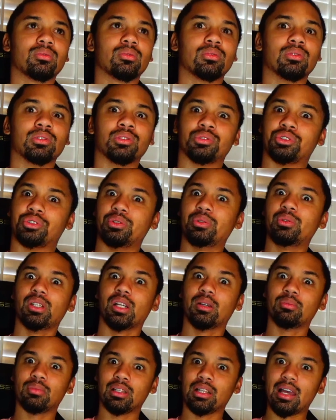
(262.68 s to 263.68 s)
well, shoot,
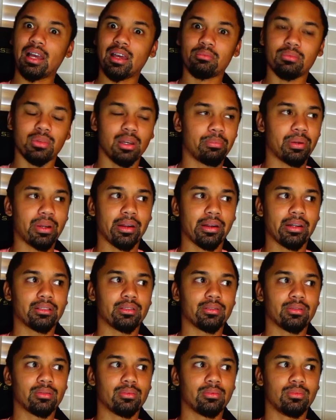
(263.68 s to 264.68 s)
I'm glad my
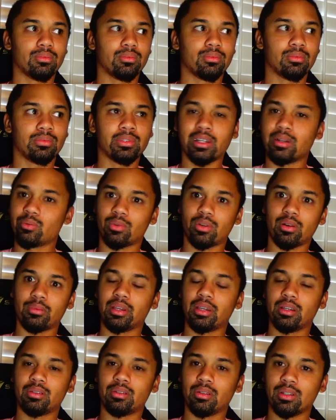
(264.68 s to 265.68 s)
parents didn't want me
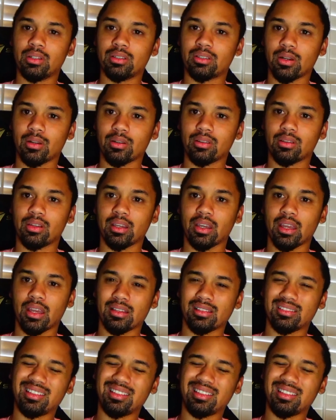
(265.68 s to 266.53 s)
to do these certain things.